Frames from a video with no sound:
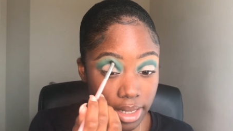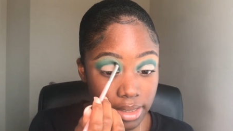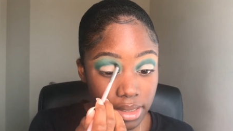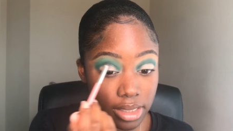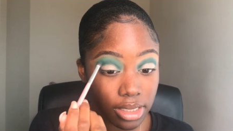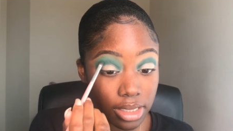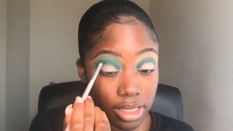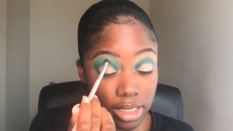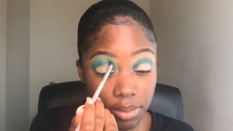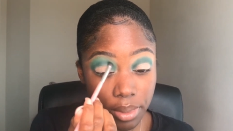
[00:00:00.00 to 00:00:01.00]
as
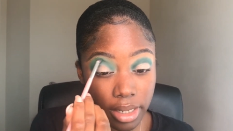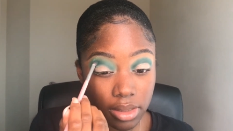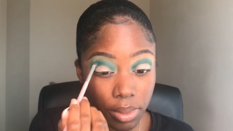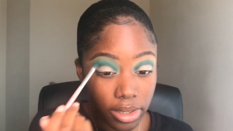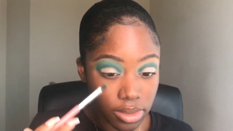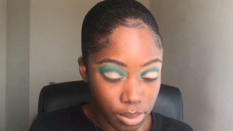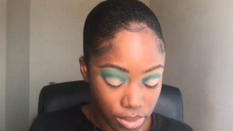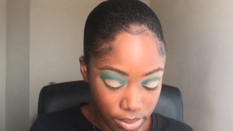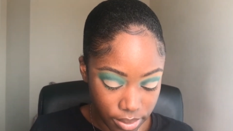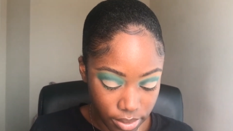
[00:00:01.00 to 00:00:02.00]
deep as
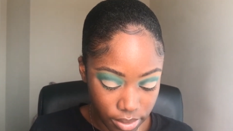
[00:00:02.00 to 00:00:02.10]
possible.